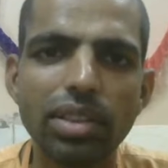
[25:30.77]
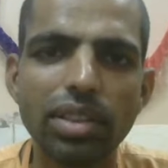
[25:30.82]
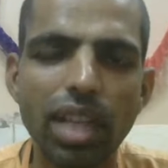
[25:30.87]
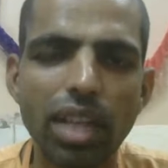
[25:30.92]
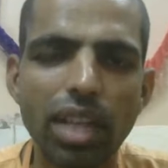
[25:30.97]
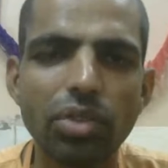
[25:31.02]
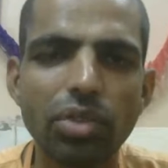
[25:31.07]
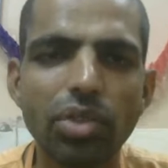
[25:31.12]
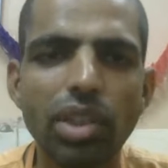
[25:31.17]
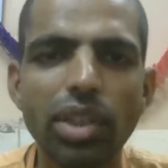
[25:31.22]

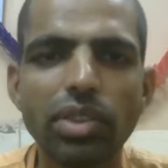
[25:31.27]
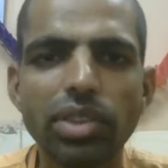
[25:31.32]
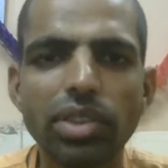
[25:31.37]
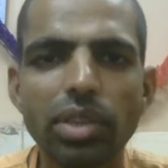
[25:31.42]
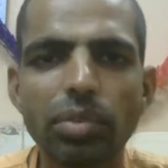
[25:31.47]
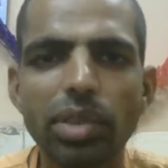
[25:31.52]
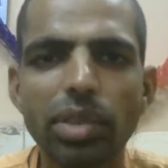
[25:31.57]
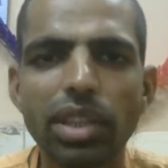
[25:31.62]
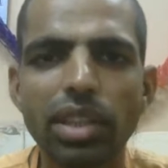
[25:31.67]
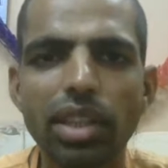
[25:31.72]
Sadhurev
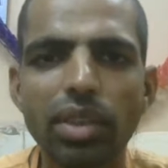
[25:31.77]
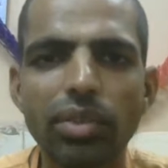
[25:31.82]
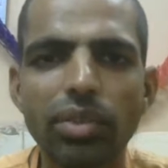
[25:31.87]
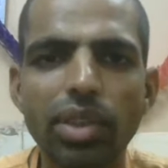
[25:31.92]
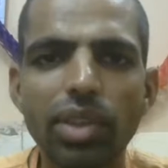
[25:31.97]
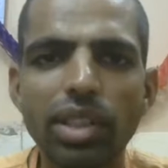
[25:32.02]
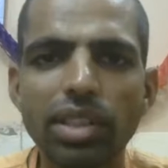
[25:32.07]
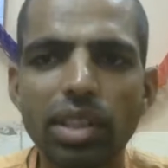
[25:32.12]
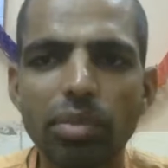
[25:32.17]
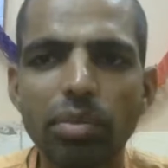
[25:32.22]

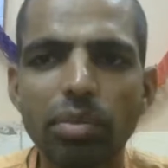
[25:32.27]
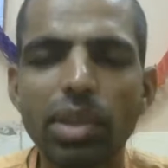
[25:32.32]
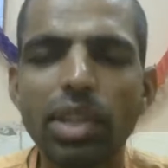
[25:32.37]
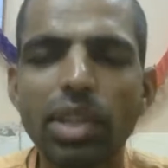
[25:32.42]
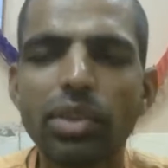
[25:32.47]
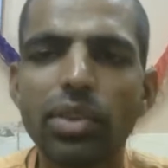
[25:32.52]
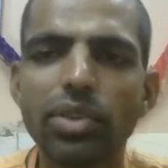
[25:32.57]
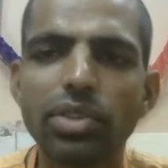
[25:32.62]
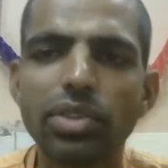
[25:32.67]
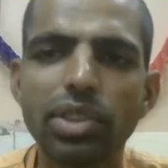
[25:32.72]
samantavya samyak
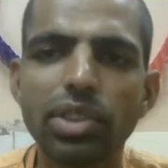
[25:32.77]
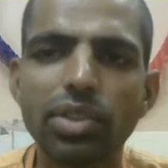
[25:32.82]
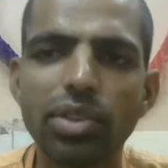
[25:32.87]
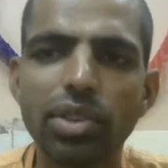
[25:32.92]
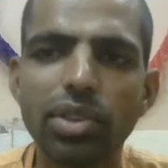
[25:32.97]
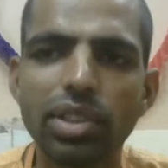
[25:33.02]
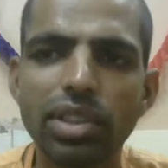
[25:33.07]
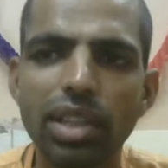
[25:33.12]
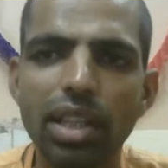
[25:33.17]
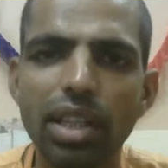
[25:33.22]

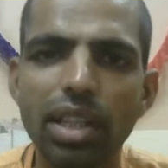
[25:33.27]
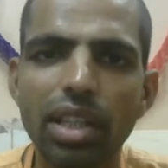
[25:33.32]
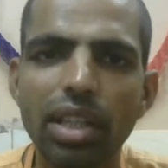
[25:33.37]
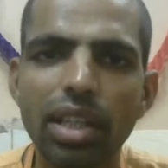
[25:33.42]
vyavasthito.